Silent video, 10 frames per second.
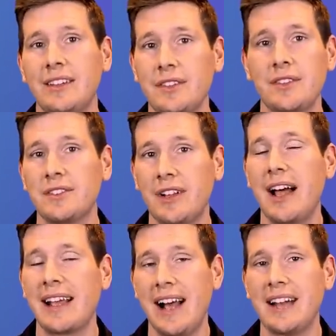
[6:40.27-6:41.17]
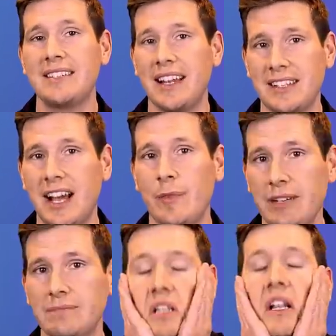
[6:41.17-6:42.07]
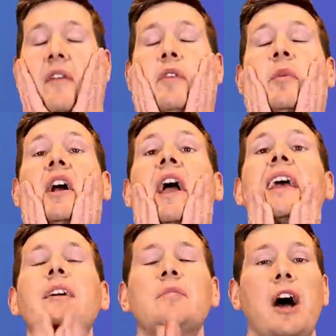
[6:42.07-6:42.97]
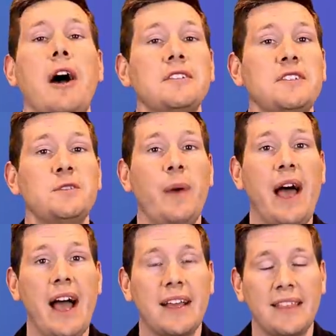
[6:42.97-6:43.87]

There's a lot of content coming. Love them or hate them, Cars is back.